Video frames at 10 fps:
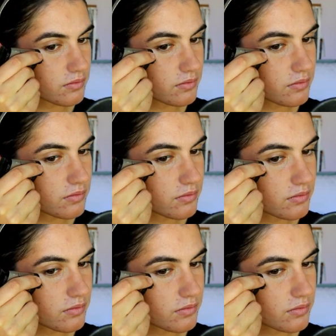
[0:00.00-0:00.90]
You guys
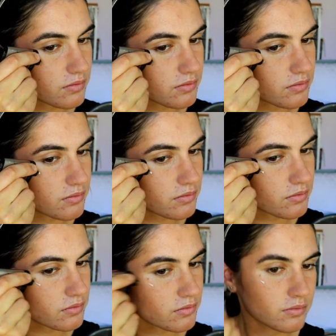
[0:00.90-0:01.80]
can go in with whatever
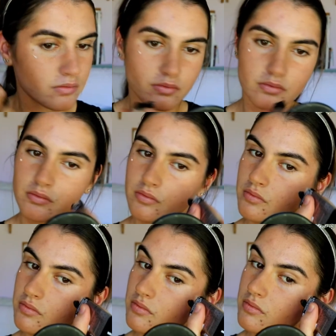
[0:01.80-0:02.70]
liquid highlight
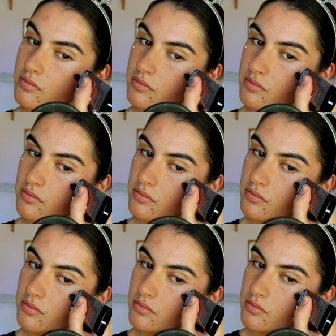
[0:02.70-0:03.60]
or powder if you want